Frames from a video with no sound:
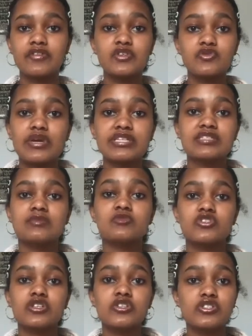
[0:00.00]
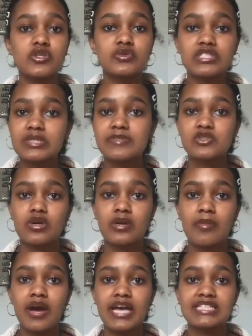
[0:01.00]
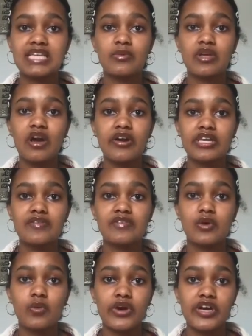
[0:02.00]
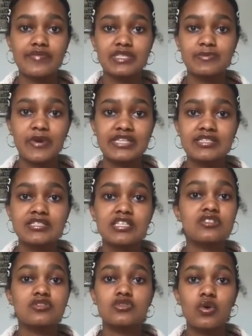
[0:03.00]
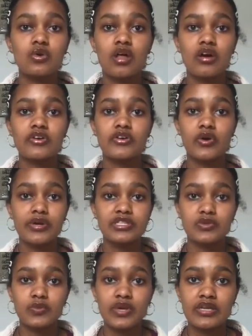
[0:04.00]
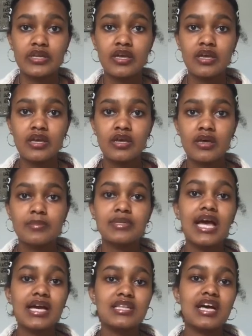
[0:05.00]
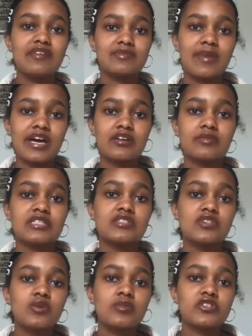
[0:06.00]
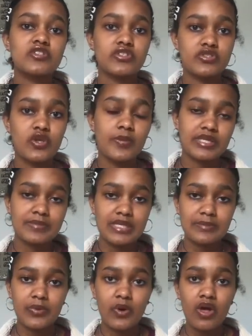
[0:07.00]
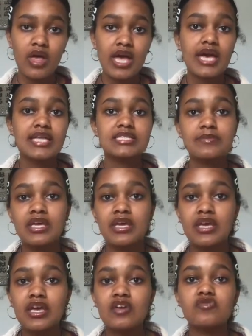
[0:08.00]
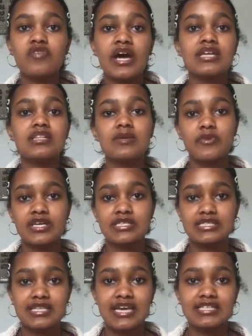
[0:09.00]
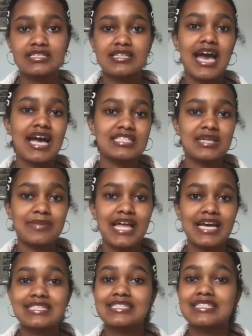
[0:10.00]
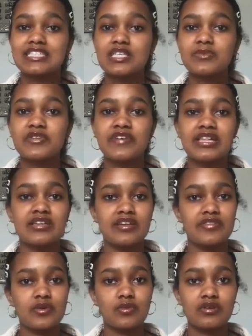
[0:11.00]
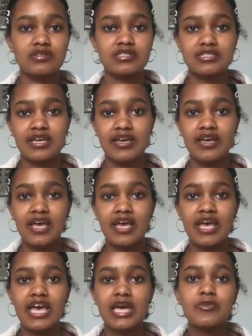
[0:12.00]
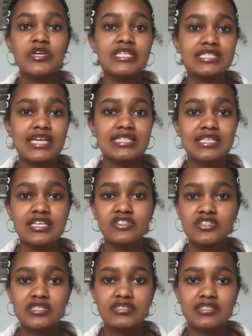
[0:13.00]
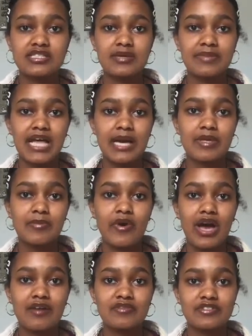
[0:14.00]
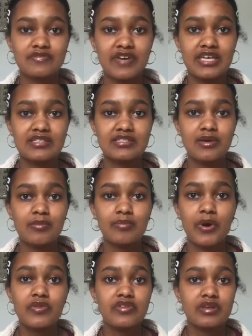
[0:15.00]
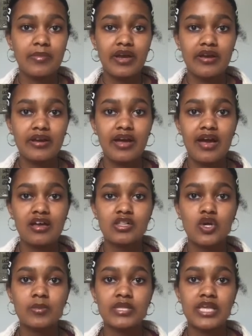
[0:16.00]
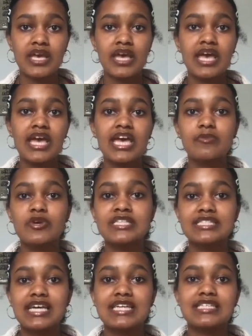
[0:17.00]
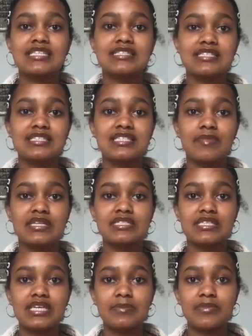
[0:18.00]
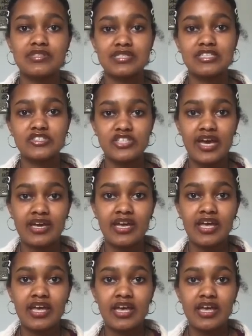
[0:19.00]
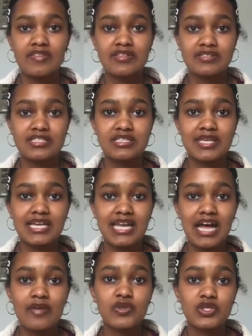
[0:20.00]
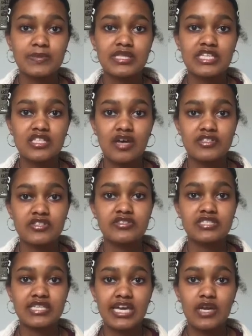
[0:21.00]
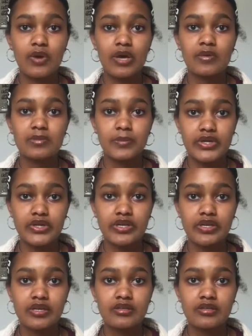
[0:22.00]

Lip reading: This racism drilled so deep into our minds that we aren't even aware of its presence is no longer going to win. Black Lives Matter means so much to so many people. To me, it finally brings light to the anti-blackness still prevalent in the world today. It brings light to the injustice that black people have to face, both in America and globally. It brings light to the system meant to keep us in check, the system that allowed those police officers to get away with murder.